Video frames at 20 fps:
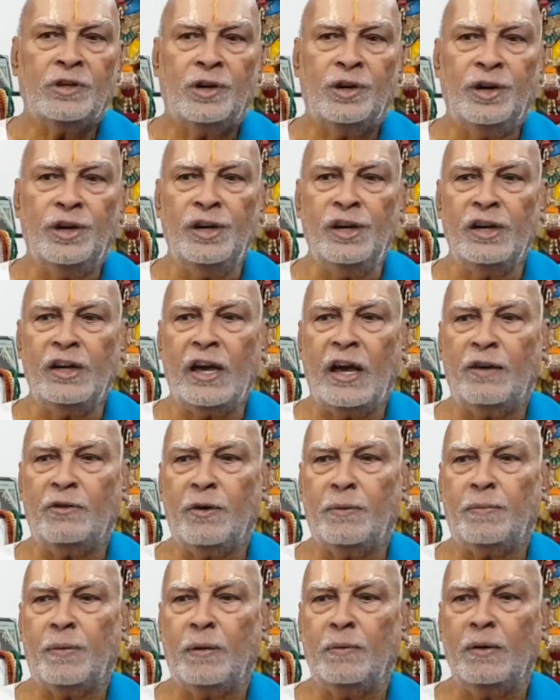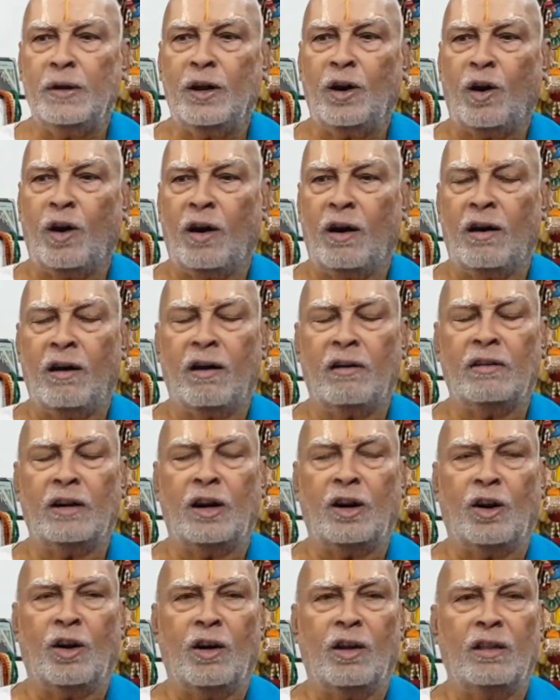he gave a public order
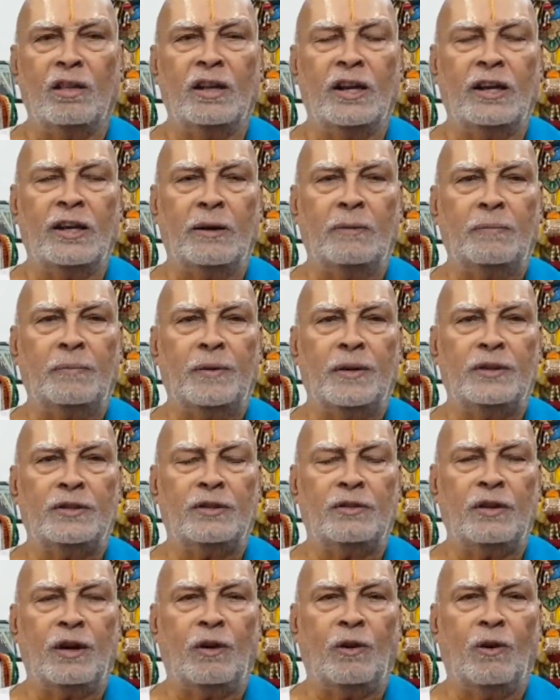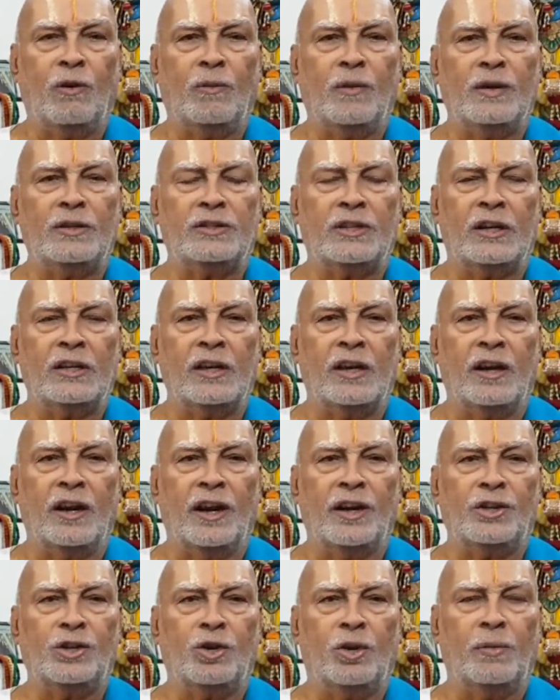that all the temples of the Romans and the
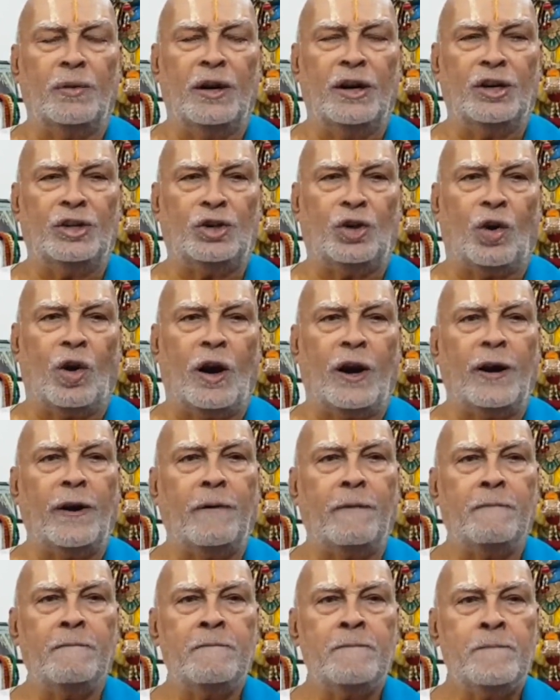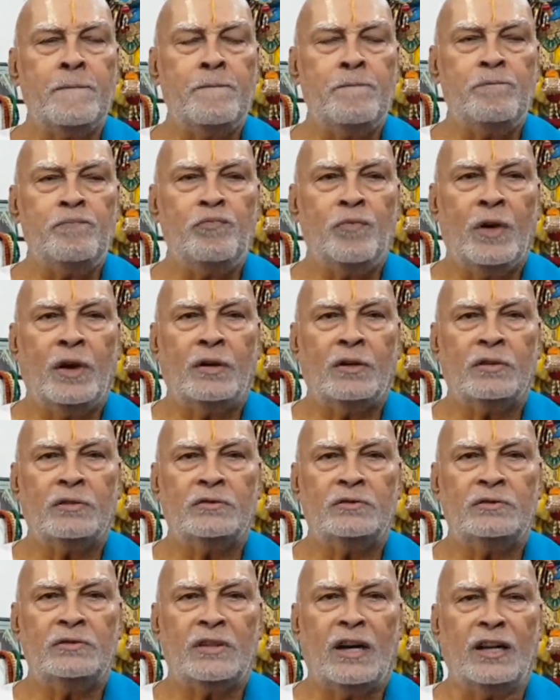Greeks should be destroyed,
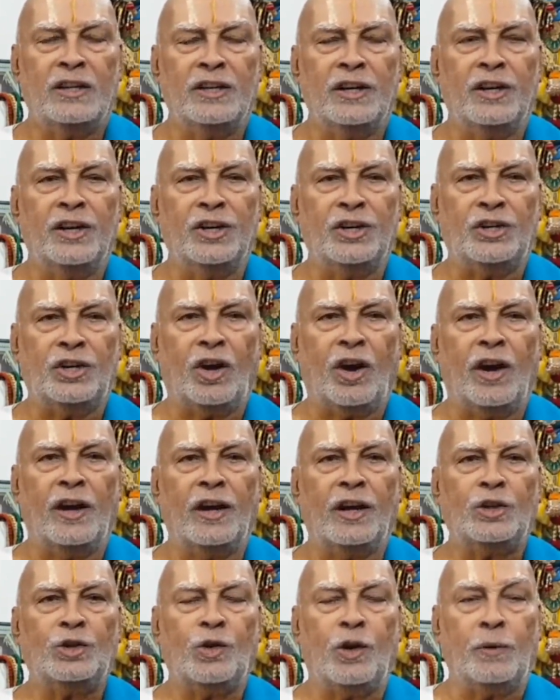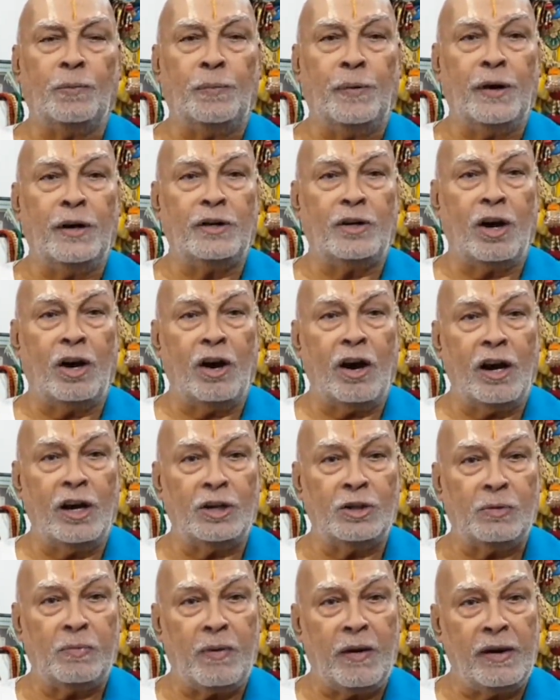and the destroyers were
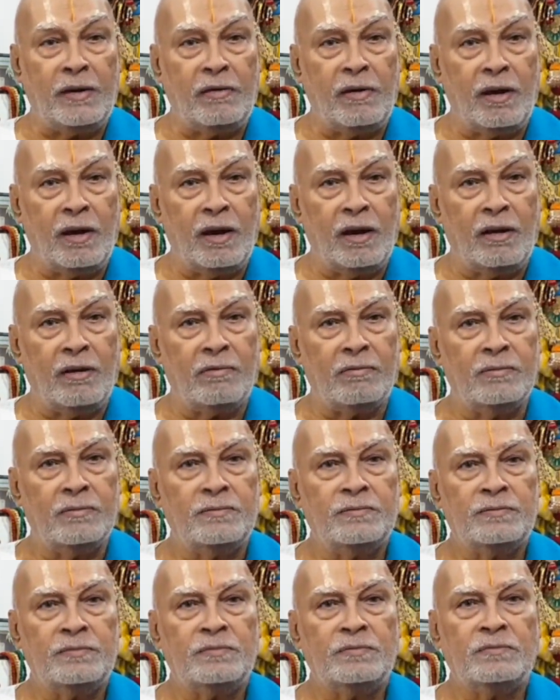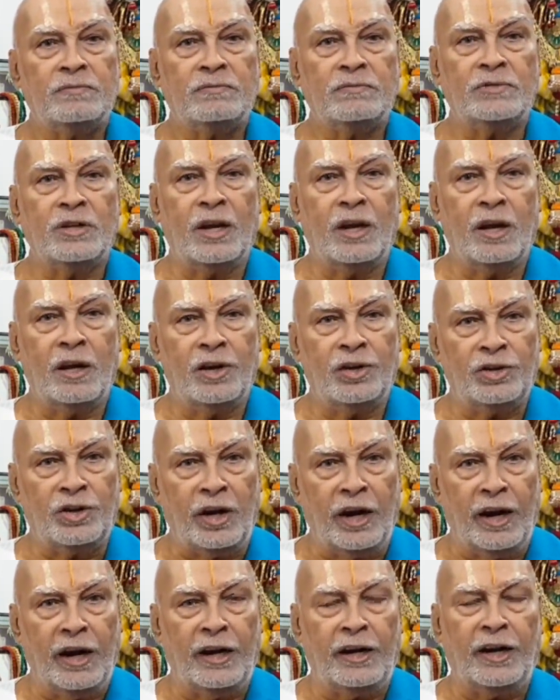patronized by the
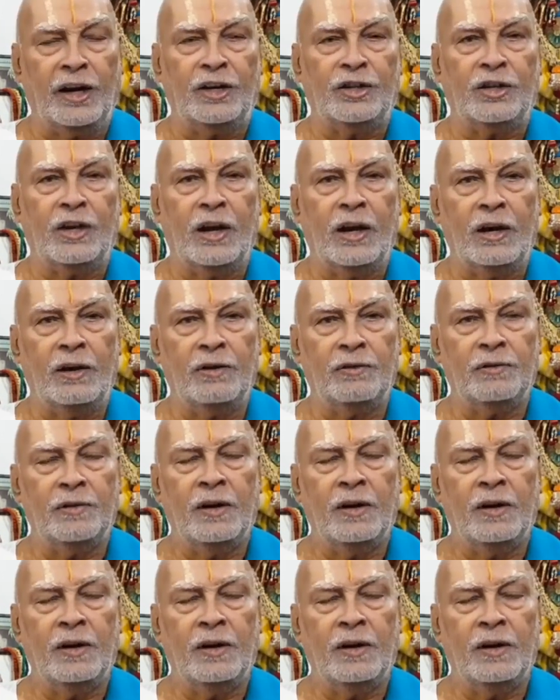state itself,